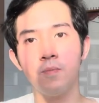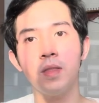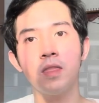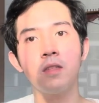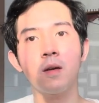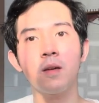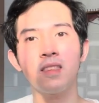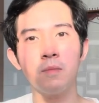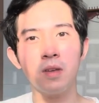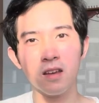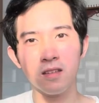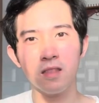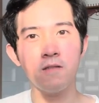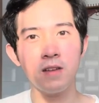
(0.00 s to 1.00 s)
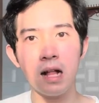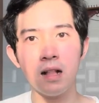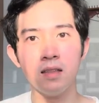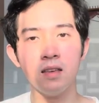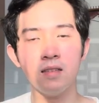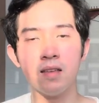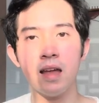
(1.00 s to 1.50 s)
But because the
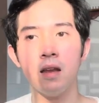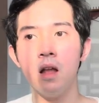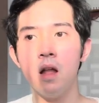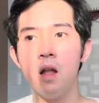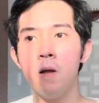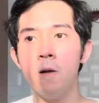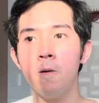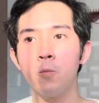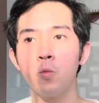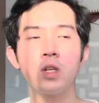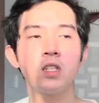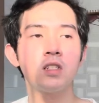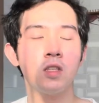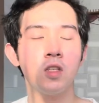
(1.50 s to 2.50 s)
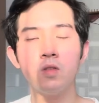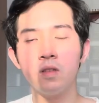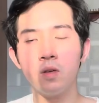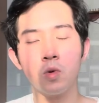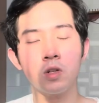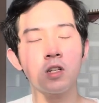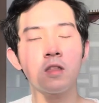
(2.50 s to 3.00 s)
reality is that we're
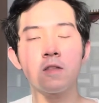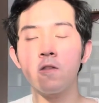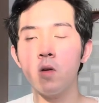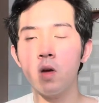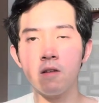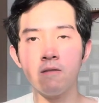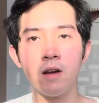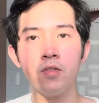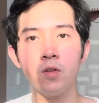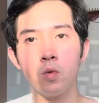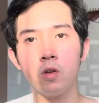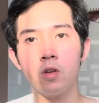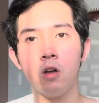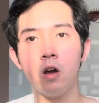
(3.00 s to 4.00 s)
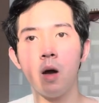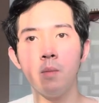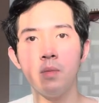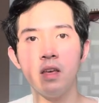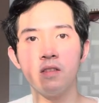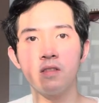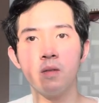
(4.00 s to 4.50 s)
just throwing around the word
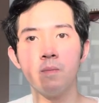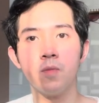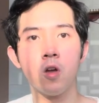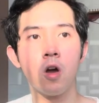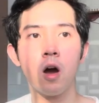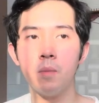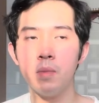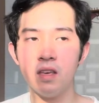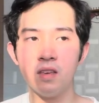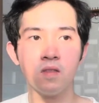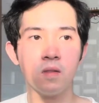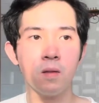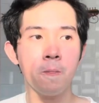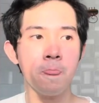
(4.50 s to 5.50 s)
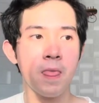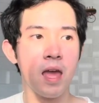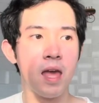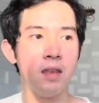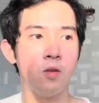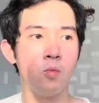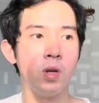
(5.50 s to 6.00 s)
communism, communist,
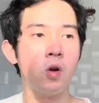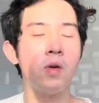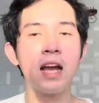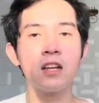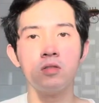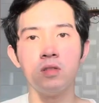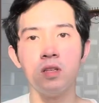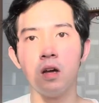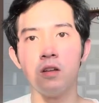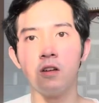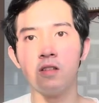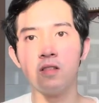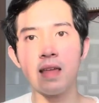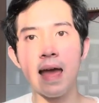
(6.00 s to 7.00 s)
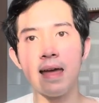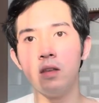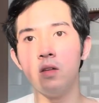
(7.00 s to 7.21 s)
and we don't actually understand